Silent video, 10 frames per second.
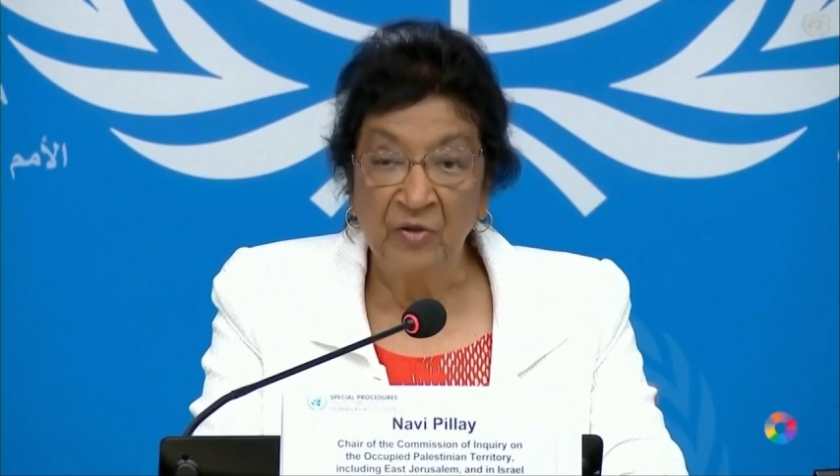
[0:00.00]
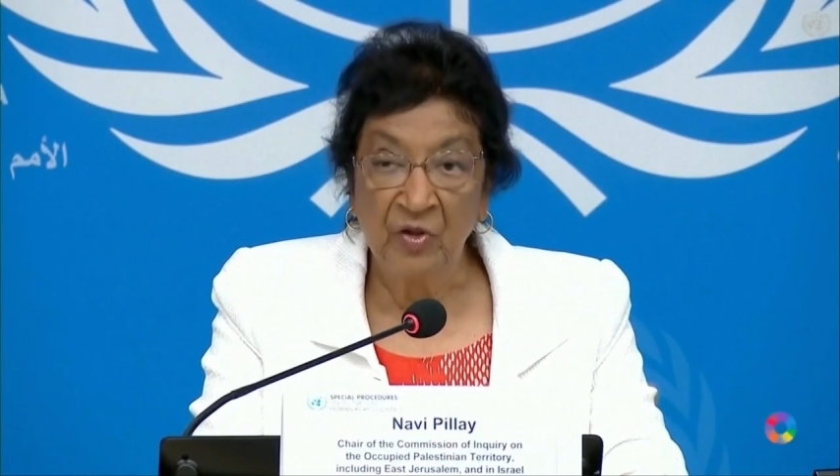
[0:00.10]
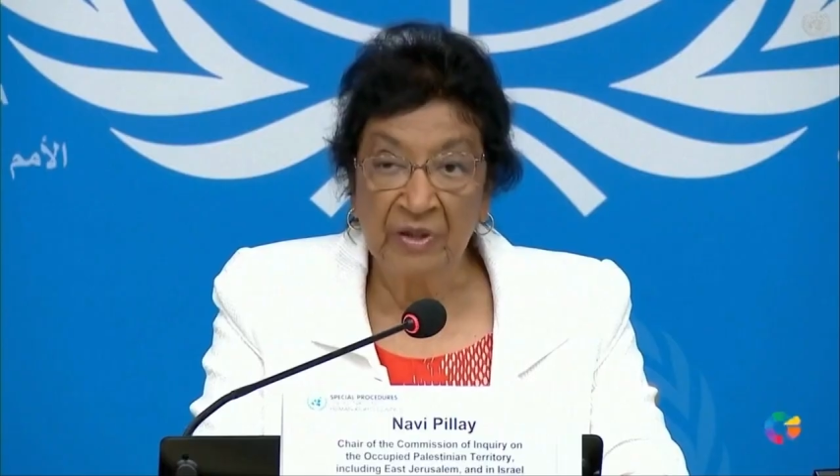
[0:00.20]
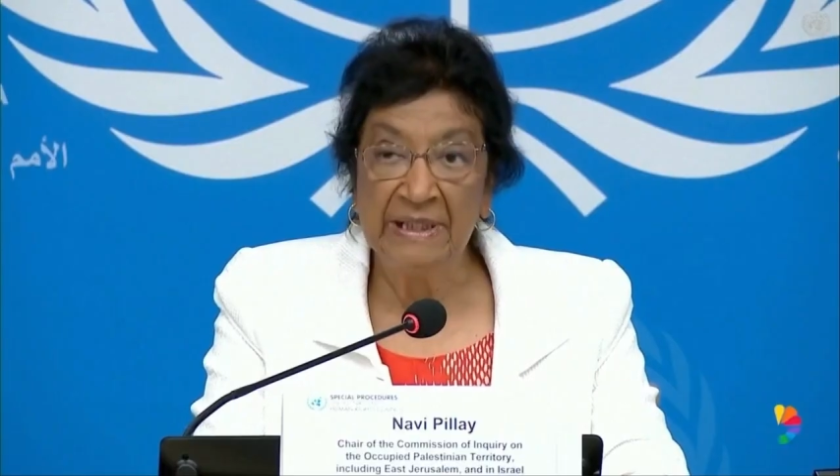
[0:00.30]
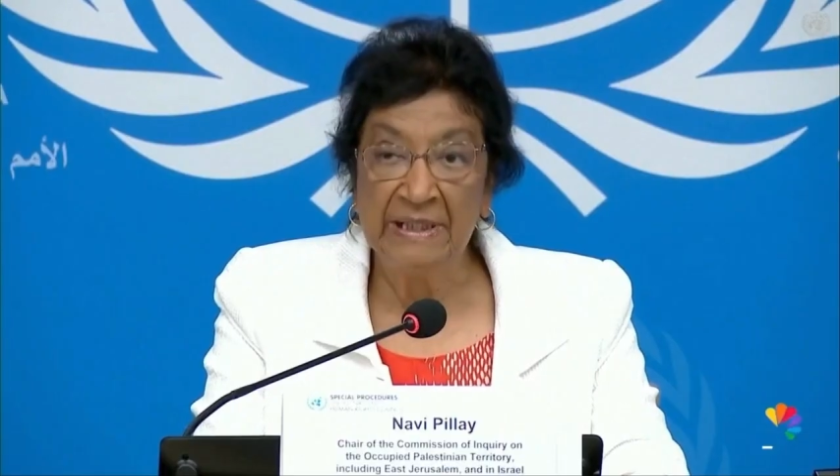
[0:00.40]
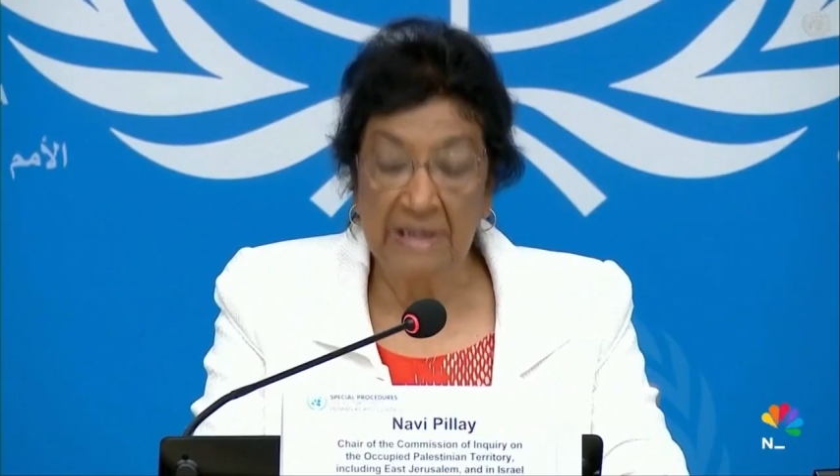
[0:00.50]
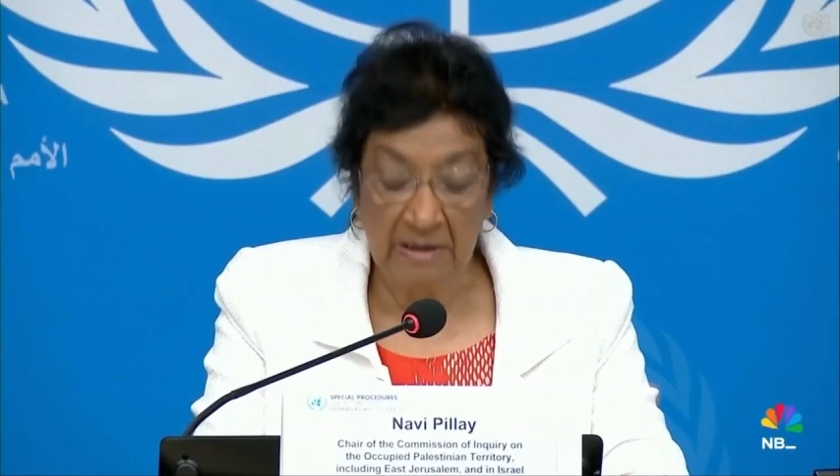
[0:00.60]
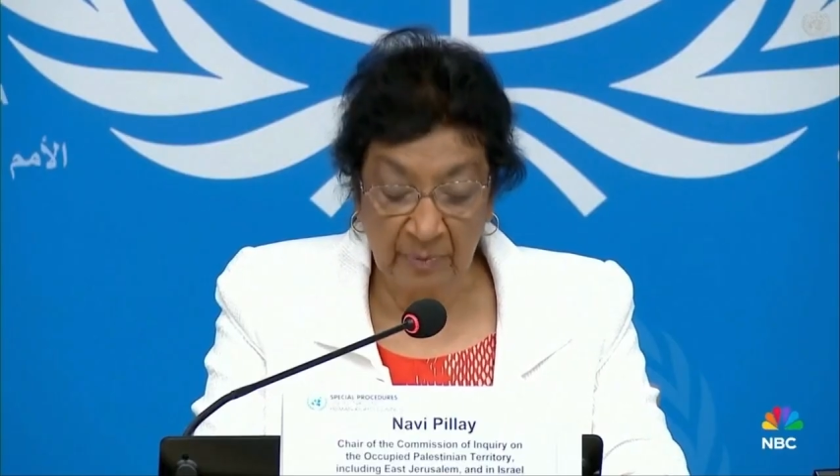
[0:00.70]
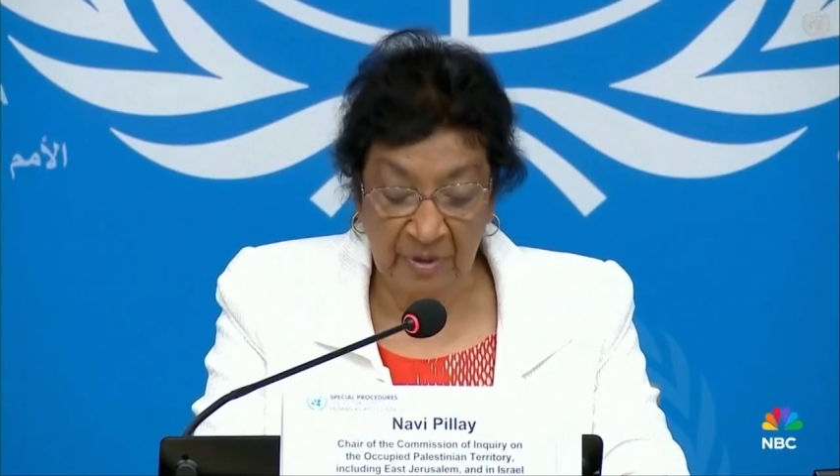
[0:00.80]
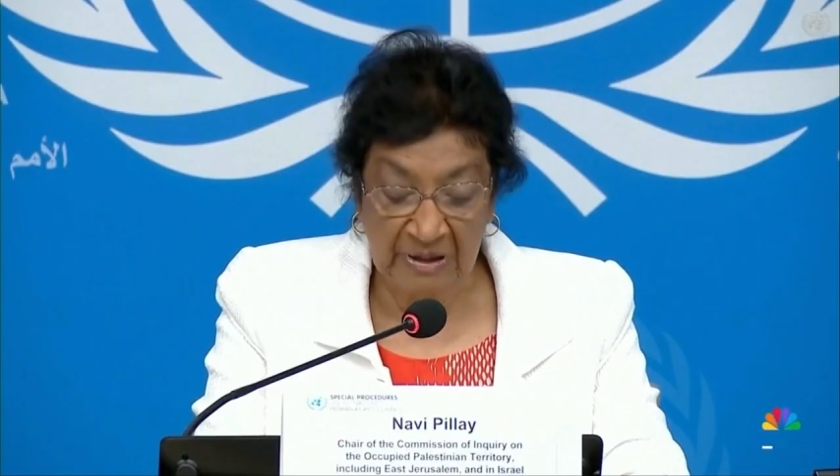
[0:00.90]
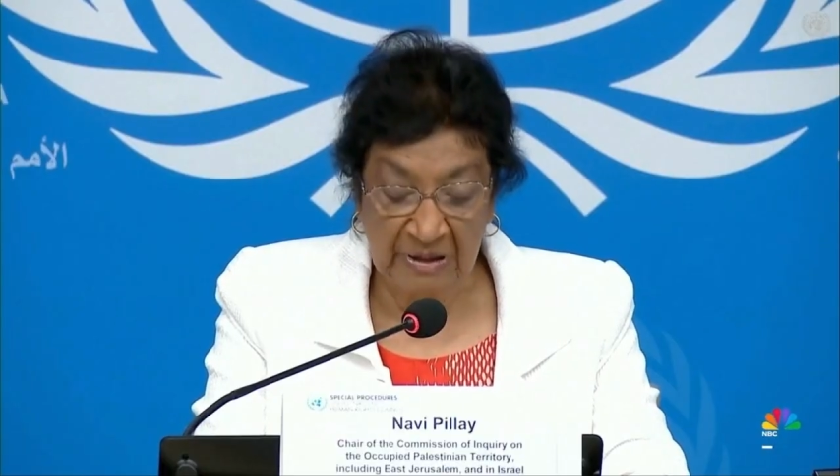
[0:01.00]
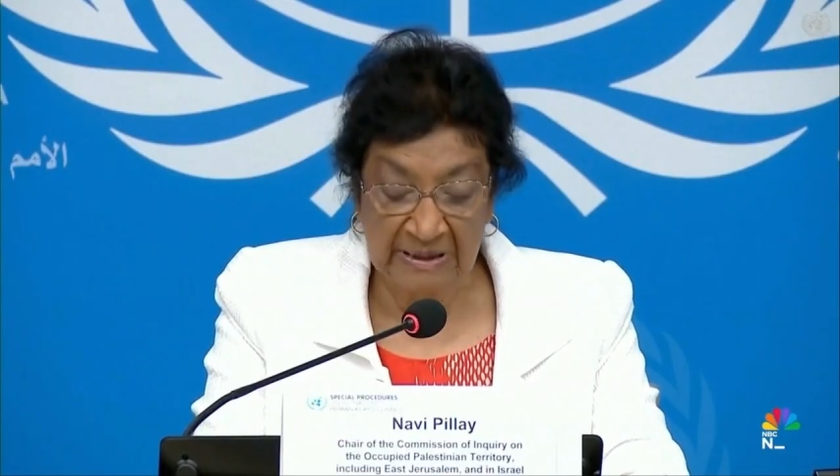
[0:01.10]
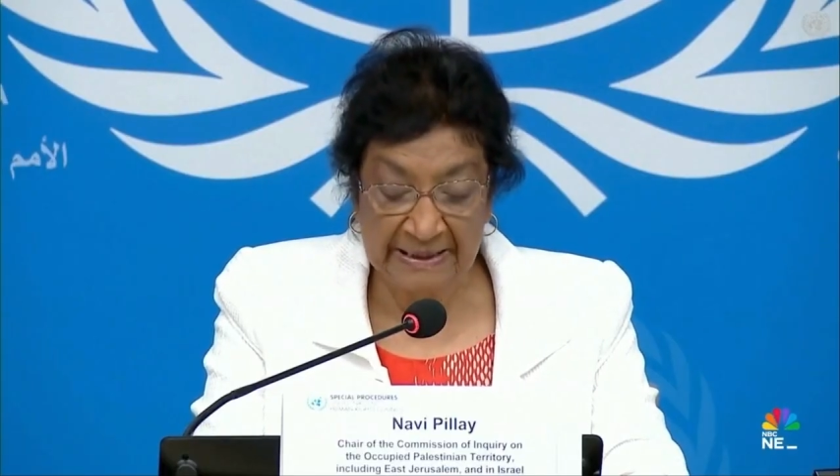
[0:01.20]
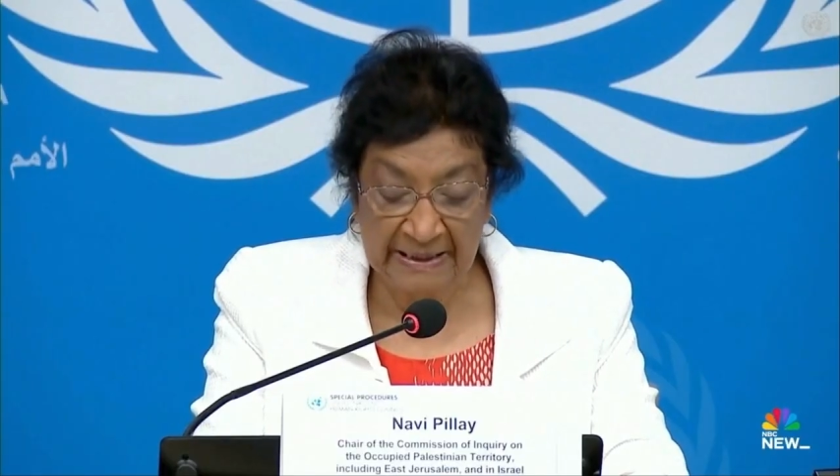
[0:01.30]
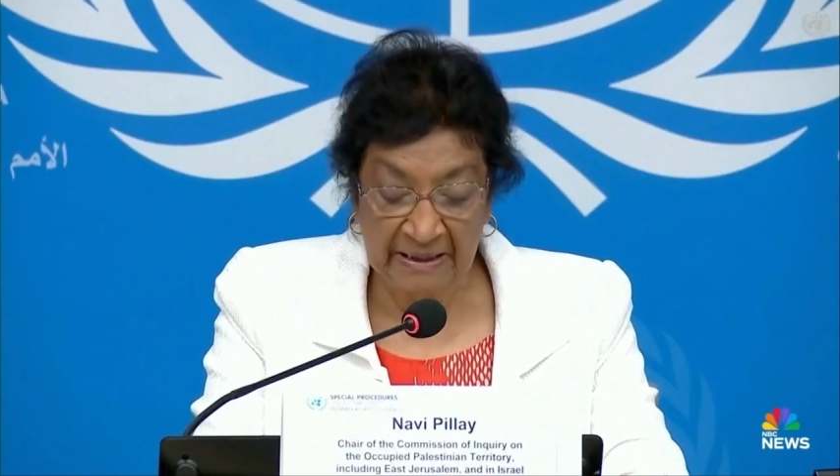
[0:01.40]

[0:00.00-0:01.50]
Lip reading: 3, deliberately